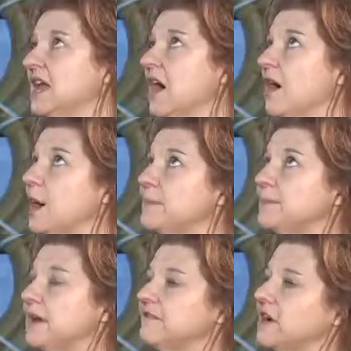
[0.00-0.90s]
Now, up
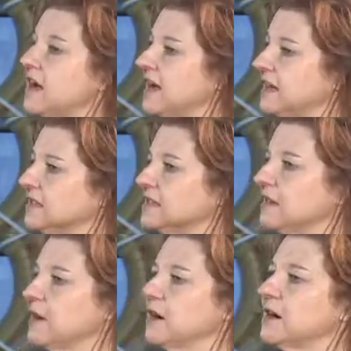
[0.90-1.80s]
above our heads
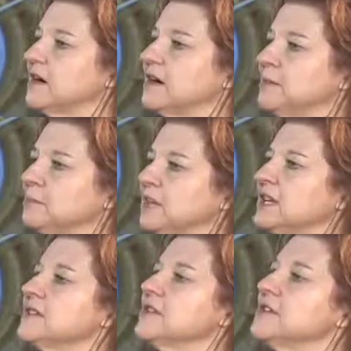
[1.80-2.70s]
are
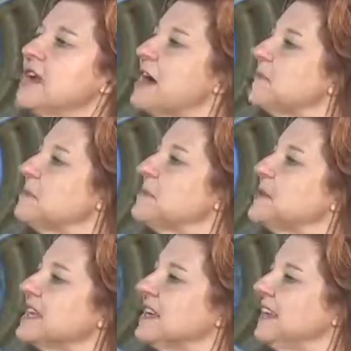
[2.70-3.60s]
planes that are not from the
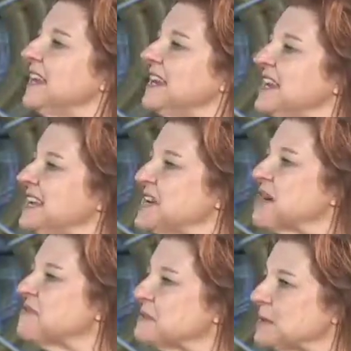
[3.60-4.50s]
beginning and
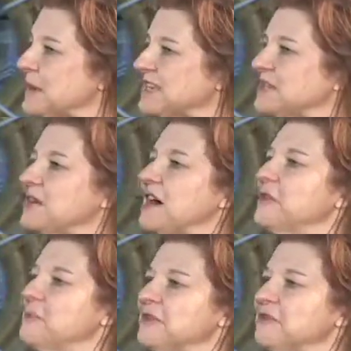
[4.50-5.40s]
not from space
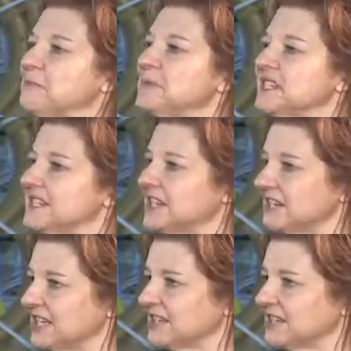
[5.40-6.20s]
travel, but from military